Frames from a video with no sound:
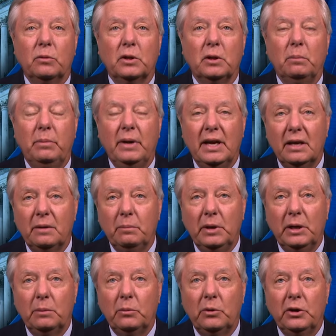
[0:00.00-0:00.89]
with a bad
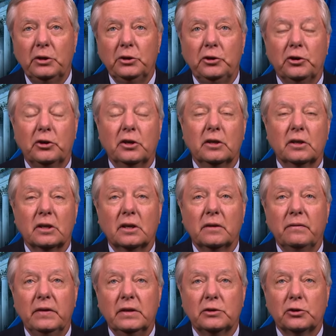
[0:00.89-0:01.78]
memory and you couldn't
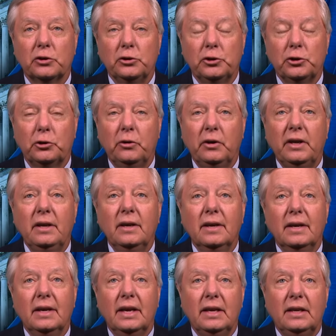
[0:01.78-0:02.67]
convince a jury
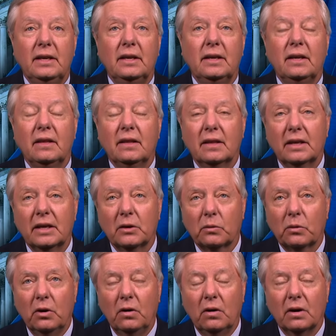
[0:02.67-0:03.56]
he did anything
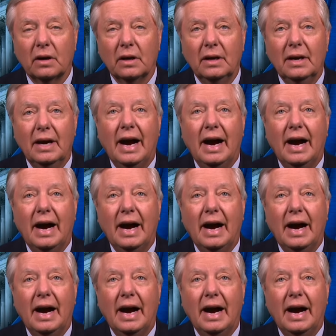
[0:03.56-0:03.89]
wrong.